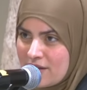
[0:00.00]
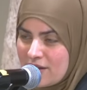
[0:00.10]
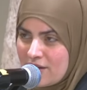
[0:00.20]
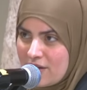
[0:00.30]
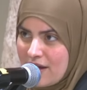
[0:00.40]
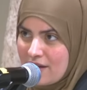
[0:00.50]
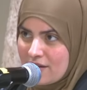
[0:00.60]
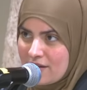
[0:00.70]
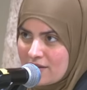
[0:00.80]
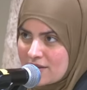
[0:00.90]

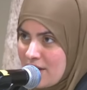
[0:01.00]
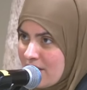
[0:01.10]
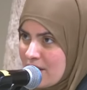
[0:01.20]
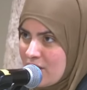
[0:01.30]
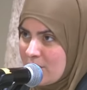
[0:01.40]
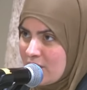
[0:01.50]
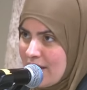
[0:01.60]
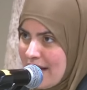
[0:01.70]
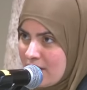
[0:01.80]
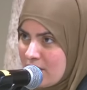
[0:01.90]
Okay. Sarah, can you put your
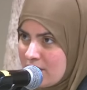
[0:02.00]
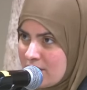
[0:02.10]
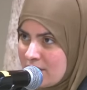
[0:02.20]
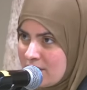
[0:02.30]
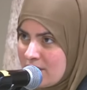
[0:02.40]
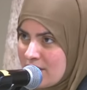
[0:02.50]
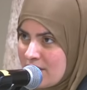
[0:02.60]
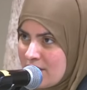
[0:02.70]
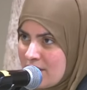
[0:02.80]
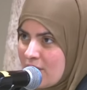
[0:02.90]
hat on?
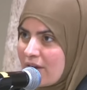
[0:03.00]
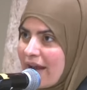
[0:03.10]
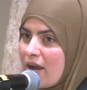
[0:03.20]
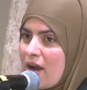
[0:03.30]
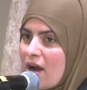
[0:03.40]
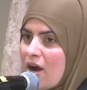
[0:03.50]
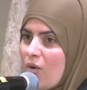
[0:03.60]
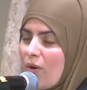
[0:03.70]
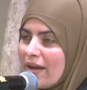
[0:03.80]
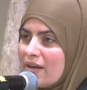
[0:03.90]
Okay.
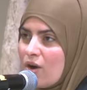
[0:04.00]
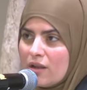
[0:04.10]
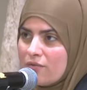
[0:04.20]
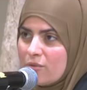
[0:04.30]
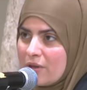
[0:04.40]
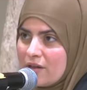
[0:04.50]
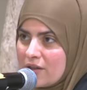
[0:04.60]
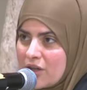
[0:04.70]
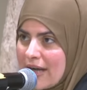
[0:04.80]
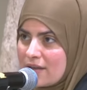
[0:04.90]
Why did all of you put it on
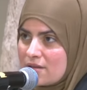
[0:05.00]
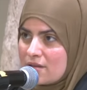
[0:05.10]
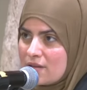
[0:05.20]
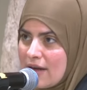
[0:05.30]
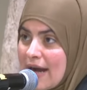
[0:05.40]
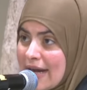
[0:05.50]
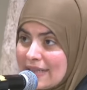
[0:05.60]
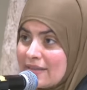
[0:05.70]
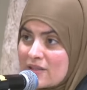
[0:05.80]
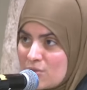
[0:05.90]
your heads? I
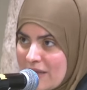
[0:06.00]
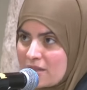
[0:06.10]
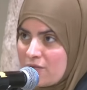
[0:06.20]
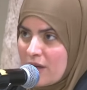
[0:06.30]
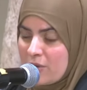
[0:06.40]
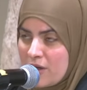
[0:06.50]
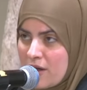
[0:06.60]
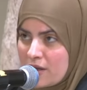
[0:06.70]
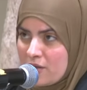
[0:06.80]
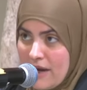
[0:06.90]
didn't specify put it
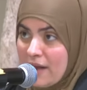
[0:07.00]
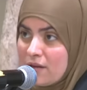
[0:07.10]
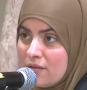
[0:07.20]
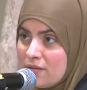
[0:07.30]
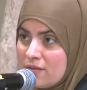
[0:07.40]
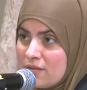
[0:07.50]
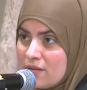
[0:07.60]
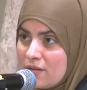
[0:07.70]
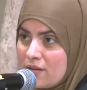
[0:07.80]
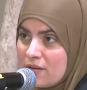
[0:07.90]
on your head.
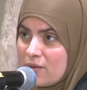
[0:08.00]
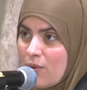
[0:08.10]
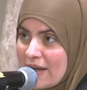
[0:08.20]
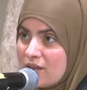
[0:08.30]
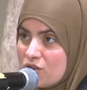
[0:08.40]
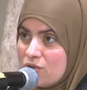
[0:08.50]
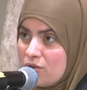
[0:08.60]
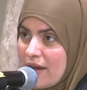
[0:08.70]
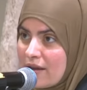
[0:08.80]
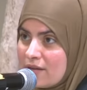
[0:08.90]
Why did you do
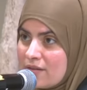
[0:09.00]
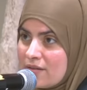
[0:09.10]
that?